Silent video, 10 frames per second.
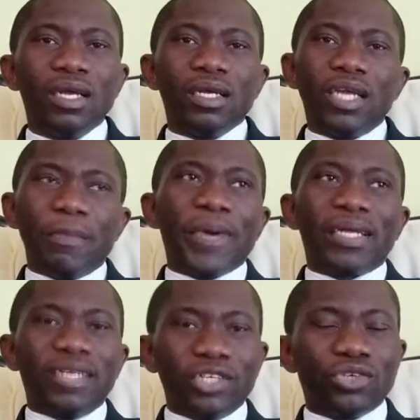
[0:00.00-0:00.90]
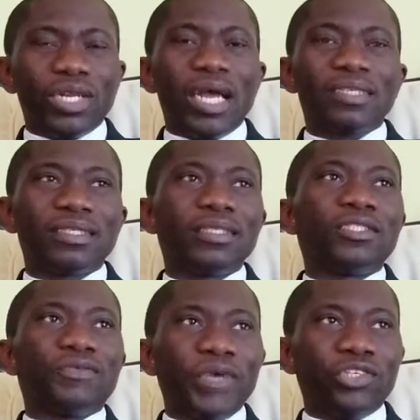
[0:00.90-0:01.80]
Impact Nation has as its
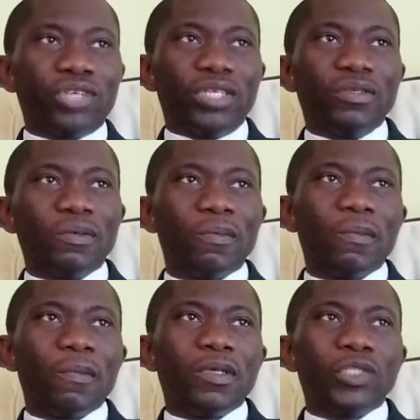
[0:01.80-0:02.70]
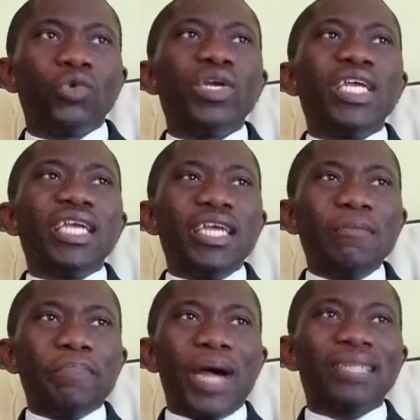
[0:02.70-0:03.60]
vision to
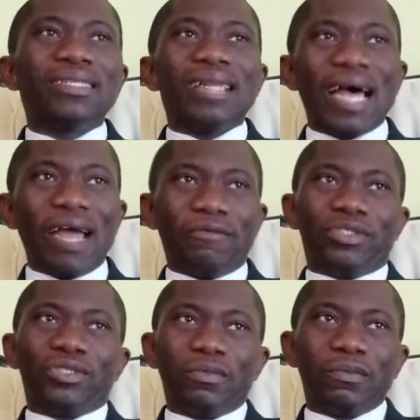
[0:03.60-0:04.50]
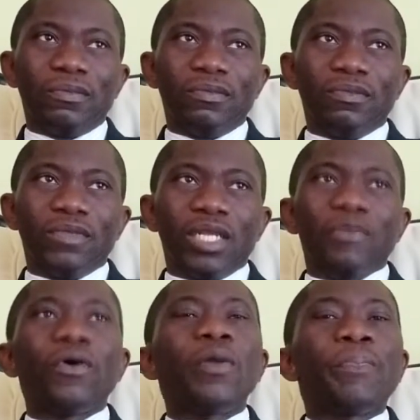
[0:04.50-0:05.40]
impact lives
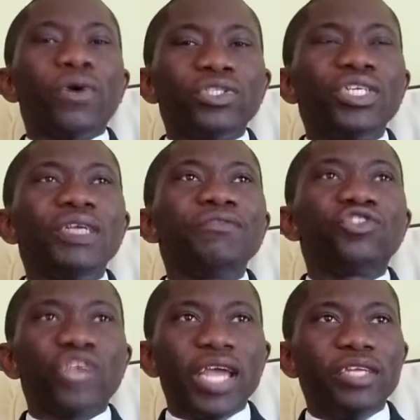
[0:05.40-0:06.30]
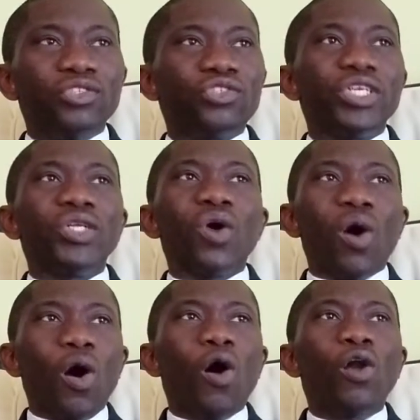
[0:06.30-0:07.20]
for a positive change in
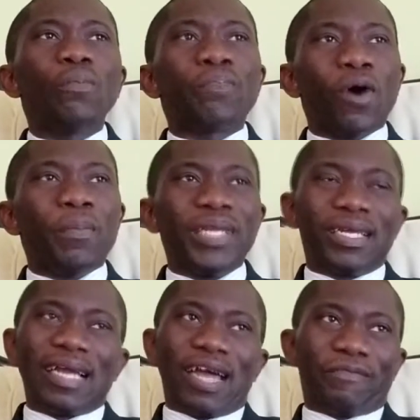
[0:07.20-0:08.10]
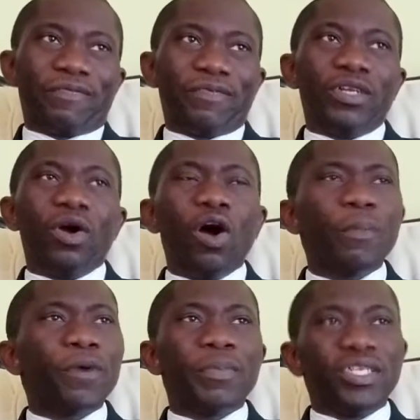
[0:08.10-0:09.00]
all public life, in all
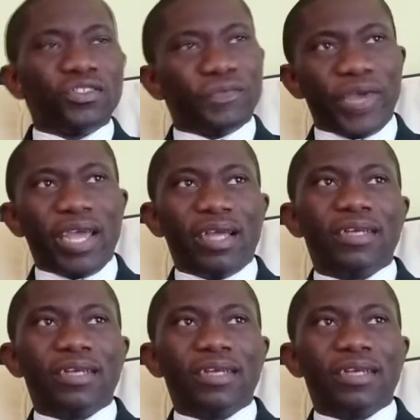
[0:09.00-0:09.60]
public sphere,